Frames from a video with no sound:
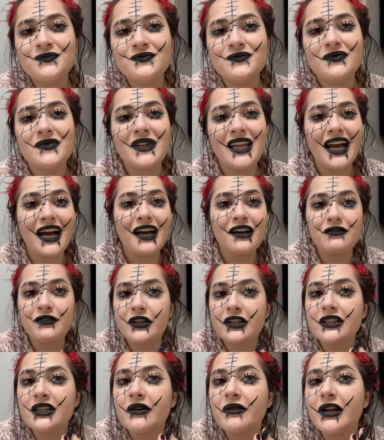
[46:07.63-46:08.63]
Yeah, I
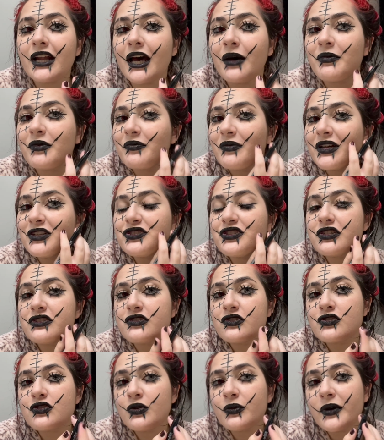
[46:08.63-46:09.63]
figured that would happen. My cheeks
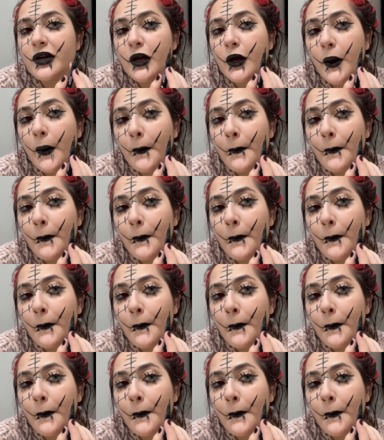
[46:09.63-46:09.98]
are so big.